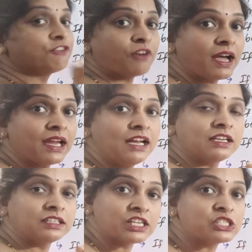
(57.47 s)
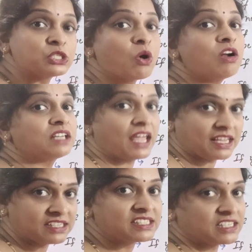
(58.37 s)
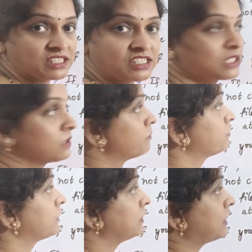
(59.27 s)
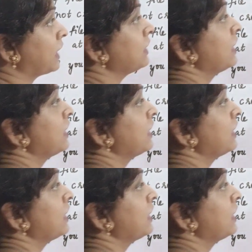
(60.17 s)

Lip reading: file does not exist, then